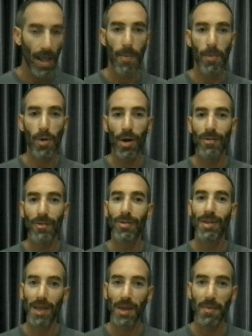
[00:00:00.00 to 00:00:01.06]
I'm going to
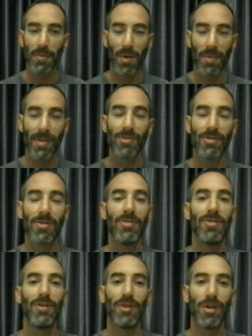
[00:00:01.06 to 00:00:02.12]
take a moment
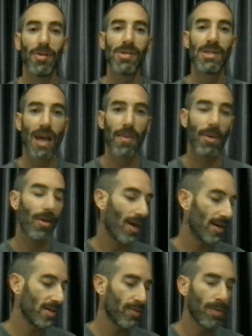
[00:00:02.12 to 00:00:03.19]
to, you know,
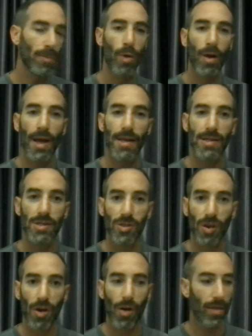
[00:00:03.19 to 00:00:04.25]
summarize from what I
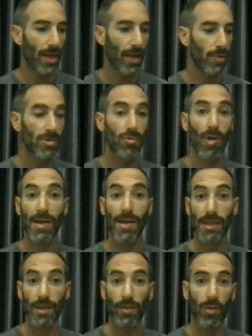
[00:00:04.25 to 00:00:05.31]
saw that was
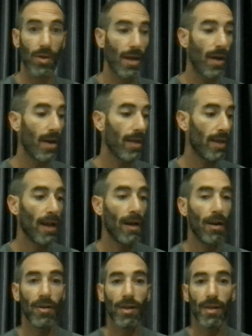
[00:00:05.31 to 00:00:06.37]
rising today, that I
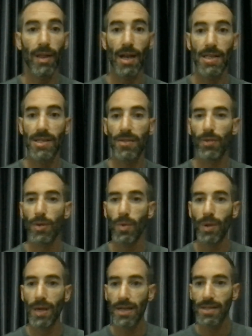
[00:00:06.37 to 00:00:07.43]
learned in the last few
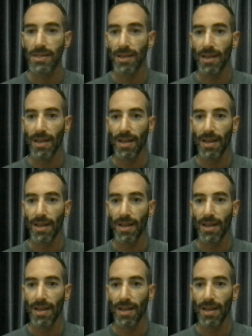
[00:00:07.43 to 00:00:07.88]
weeks,